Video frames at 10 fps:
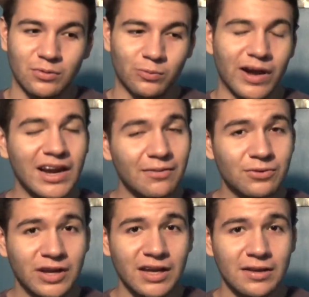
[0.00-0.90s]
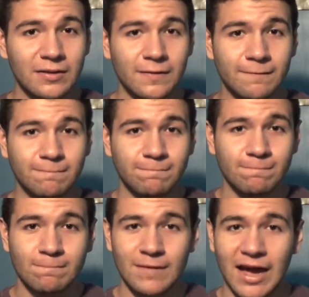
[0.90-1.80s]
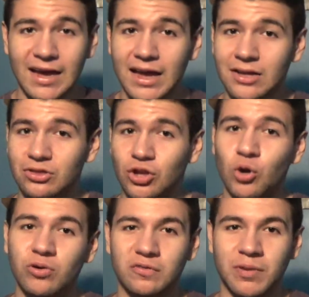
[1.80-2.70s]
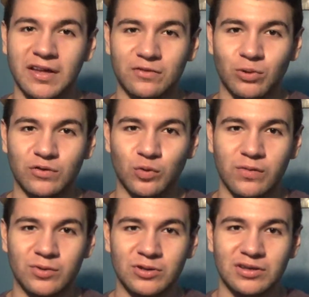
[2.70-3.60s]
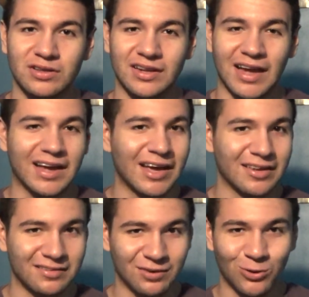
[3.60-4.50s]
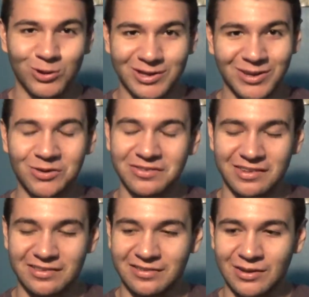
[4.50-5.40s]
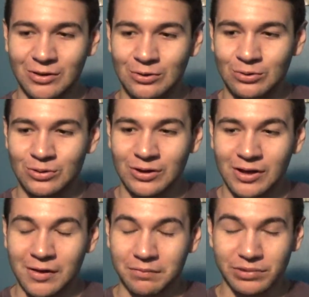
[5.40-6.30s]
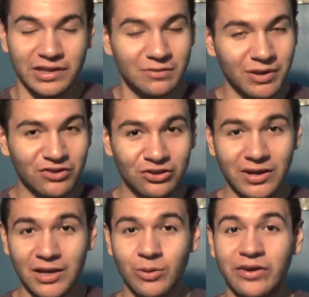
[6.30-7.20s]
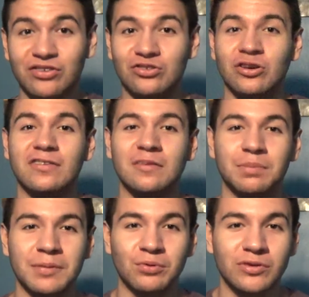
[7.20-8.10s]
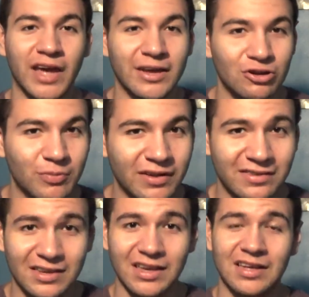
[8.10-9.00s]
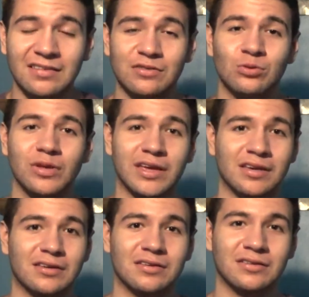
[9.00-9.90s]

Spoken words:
Right after that, I got no response whatsoever. Like, I got totally ghosted. So please make sure that you actually trust the people that you're about to get into, like